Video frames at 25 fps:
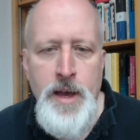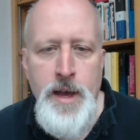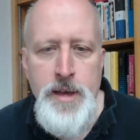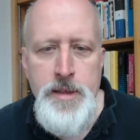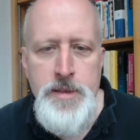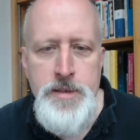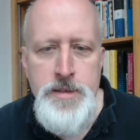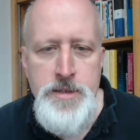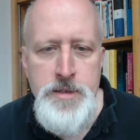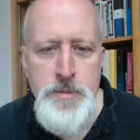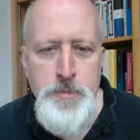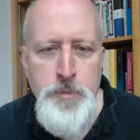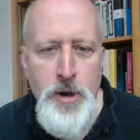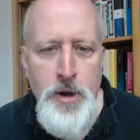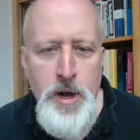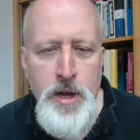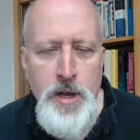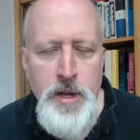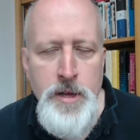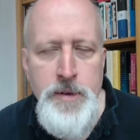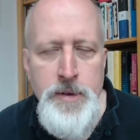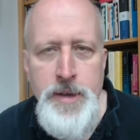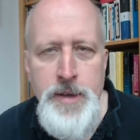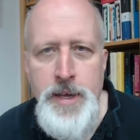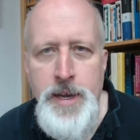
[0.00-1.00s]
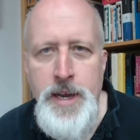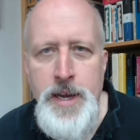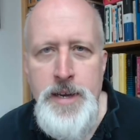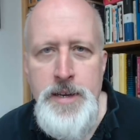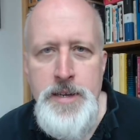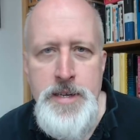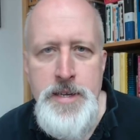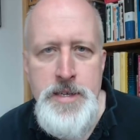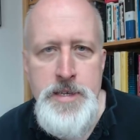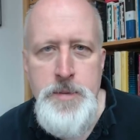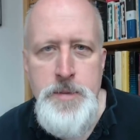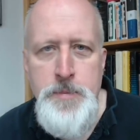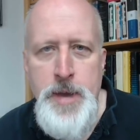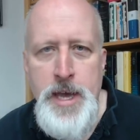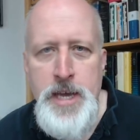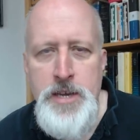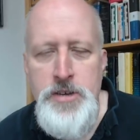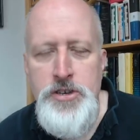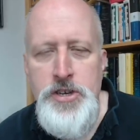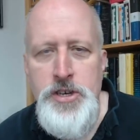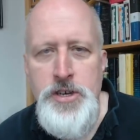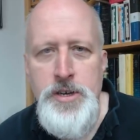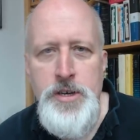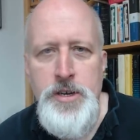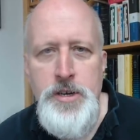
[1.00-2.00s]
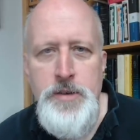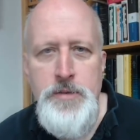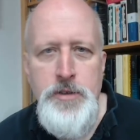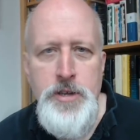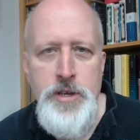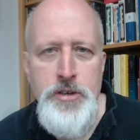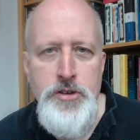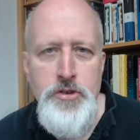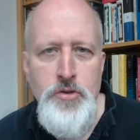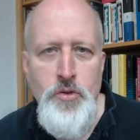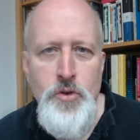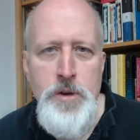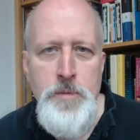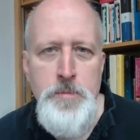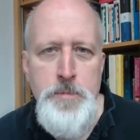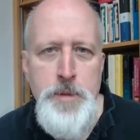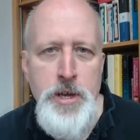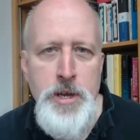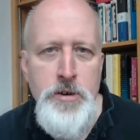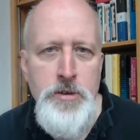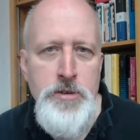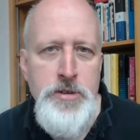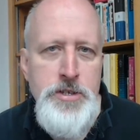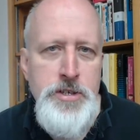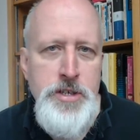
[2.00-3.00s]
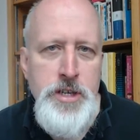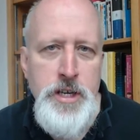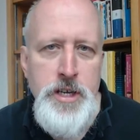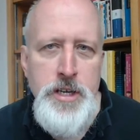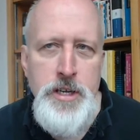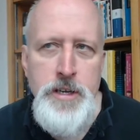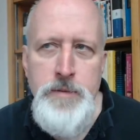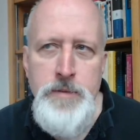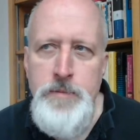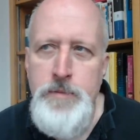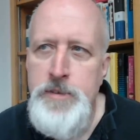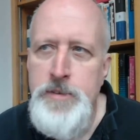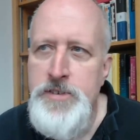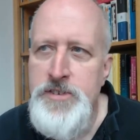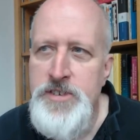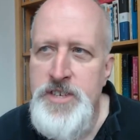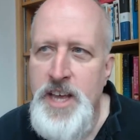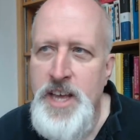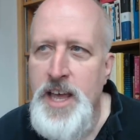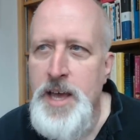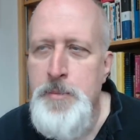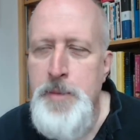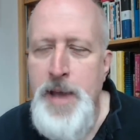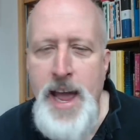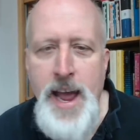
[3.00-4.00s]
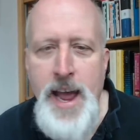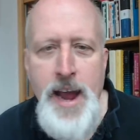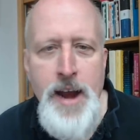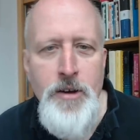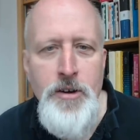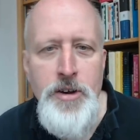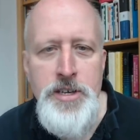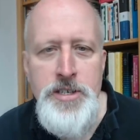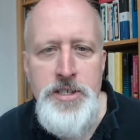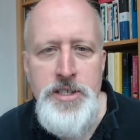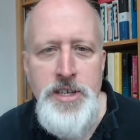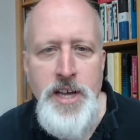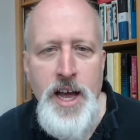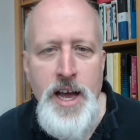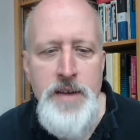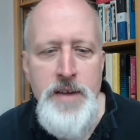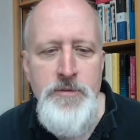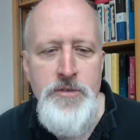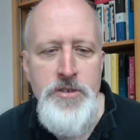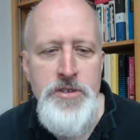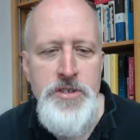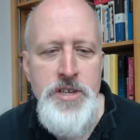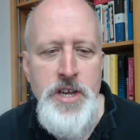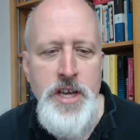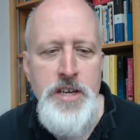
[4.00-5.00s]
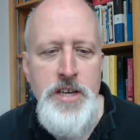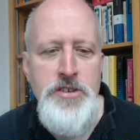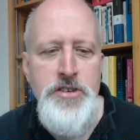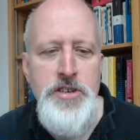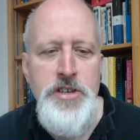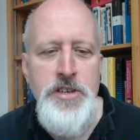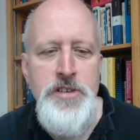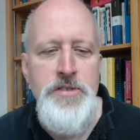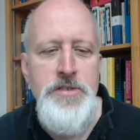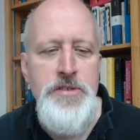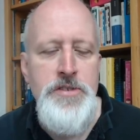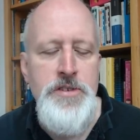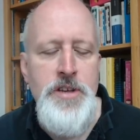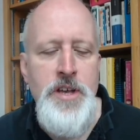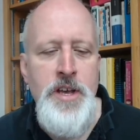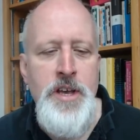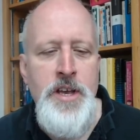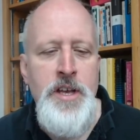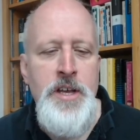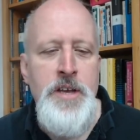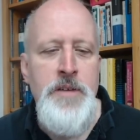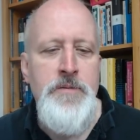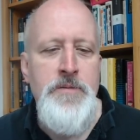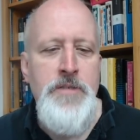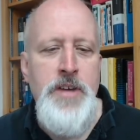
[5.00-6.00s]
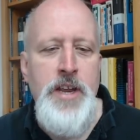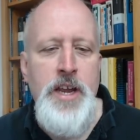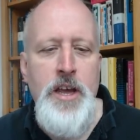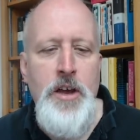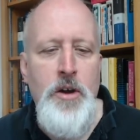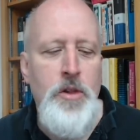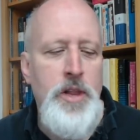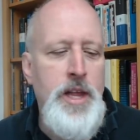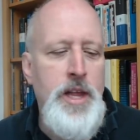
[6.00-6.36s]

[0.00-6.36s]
Hi, this is Paul. In anticipation of the Jordan Peterson, Sam Harris conversations, video